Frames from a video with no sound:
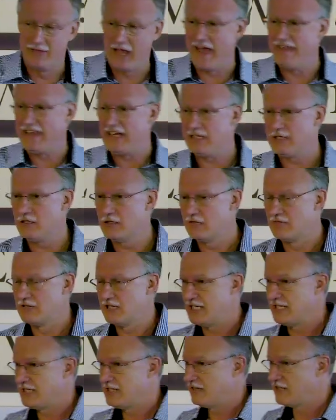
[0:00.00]
And then you
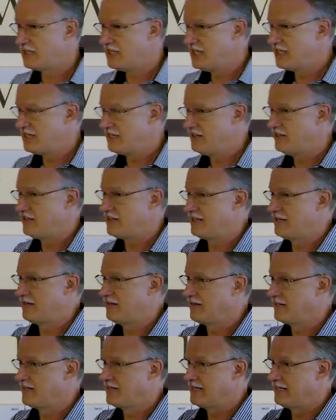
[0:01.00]
gritted your teeth and you said,
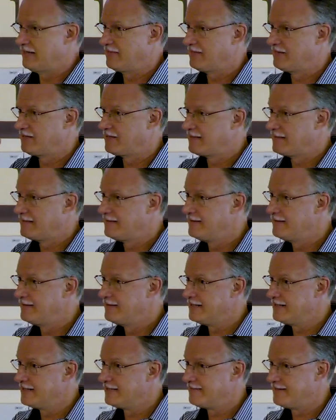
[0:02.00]
okay, I'm going to do
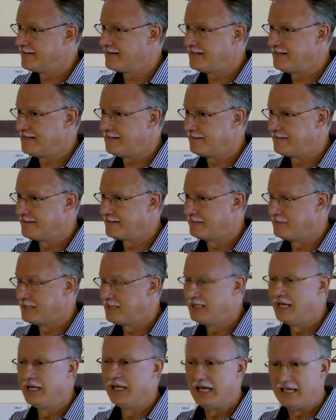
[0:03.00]
this if it kills
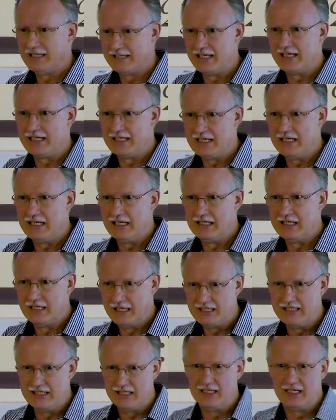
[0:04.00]
me. And then it did.
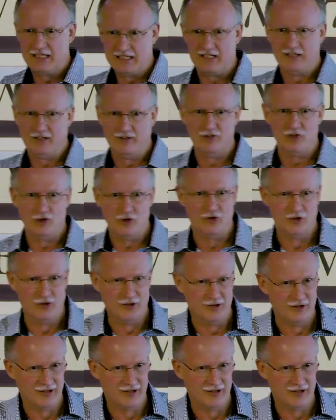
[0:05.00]
It did. It killed you.